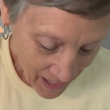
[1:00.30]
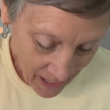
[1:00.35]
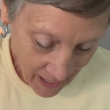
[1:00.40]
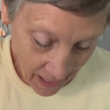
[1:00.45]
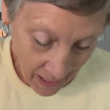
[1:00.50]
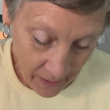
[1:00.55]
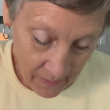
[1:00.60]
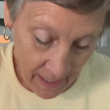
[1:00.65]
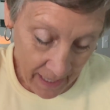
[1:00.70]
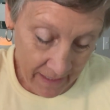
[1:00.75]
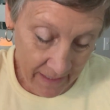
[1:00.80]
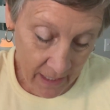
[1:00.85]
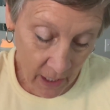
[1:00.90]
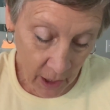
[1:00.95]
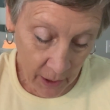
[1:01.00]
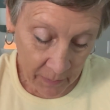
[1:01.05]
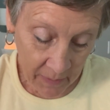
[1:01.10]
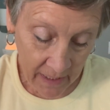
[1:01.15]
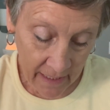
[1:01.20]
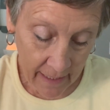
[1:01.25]
All right, now
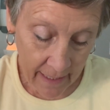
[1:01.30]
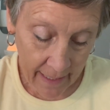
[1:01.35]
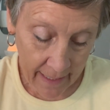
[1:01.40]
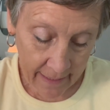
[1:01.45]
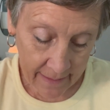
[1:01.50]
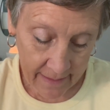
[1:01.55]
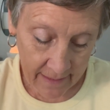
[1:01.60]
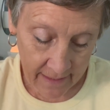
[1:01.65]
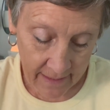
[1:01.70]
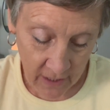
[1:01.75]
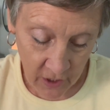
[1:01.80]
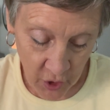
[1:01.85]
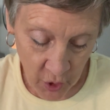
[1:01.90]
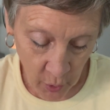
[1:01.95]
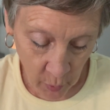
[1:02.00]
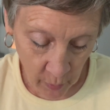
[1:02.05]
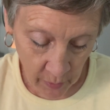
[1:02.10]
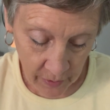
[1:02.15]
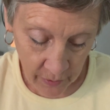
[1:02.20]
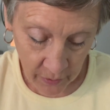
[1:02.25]
I'm gonna add essential
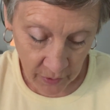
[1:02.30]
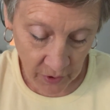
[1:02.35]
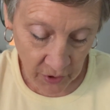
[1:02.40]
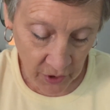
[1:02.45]
oils.